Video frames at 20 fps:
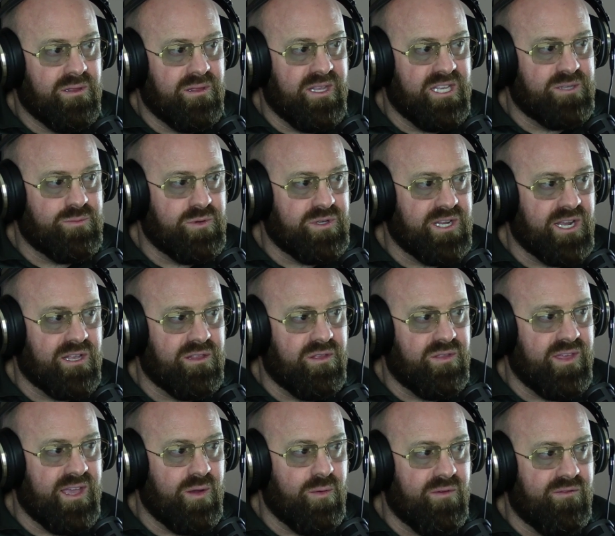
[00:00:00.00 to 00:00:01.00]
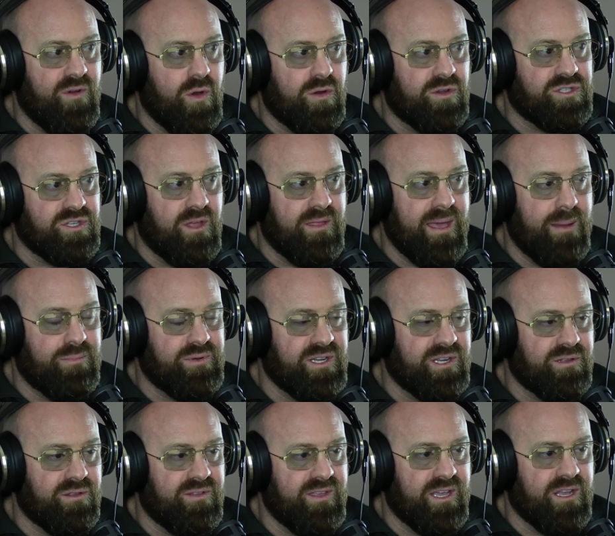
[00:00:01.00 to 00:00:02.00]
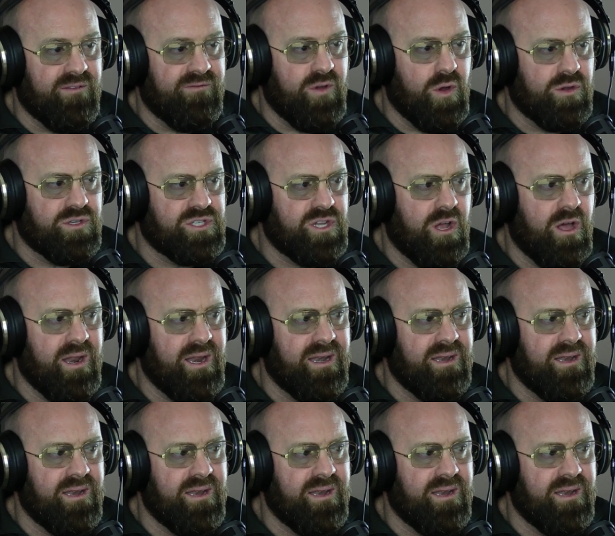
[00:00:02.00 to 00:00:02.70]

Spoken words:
this particular thing we're focused on, that particular thing you're focusing on.